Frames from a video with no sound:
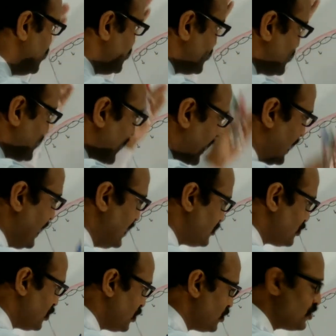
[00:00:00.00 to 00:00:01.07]

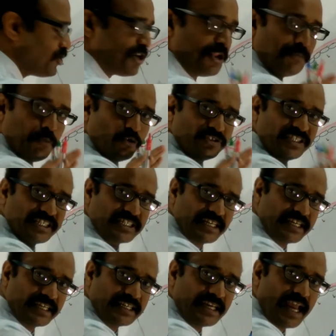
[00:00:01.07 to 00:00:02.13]
Secretion,
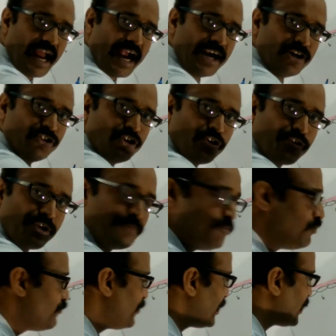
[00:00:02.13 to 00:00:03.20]
depositing and the
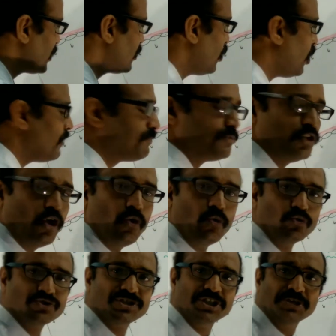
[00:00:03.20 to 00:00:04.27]
removing of the
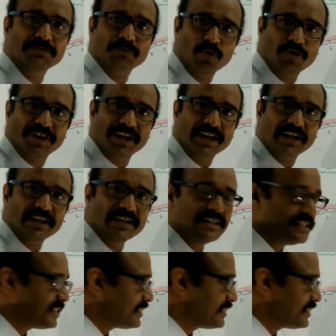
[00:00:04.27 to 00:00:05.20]
osin protein.